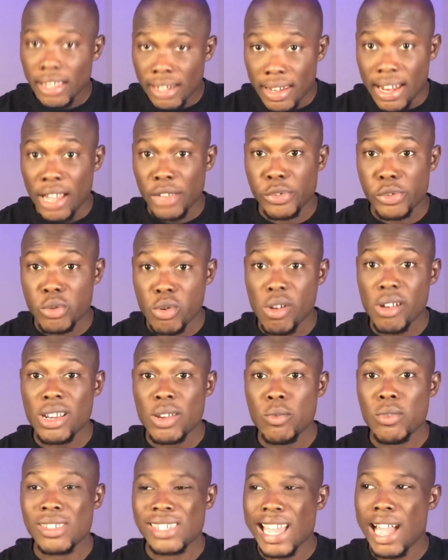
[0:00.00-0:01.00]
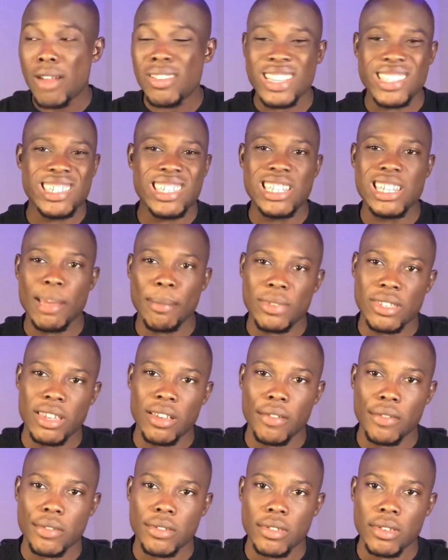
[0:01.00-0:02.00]
They are struggling with how they see
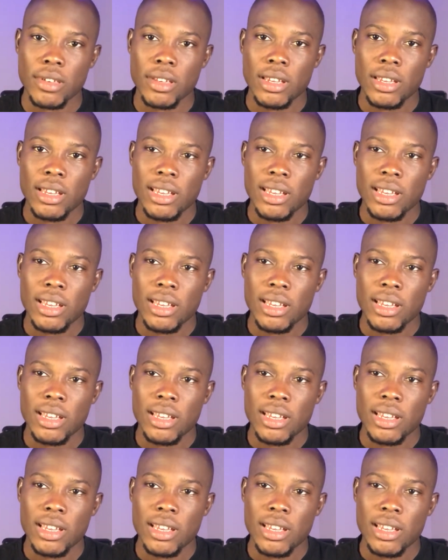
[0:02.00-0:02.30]
themselves.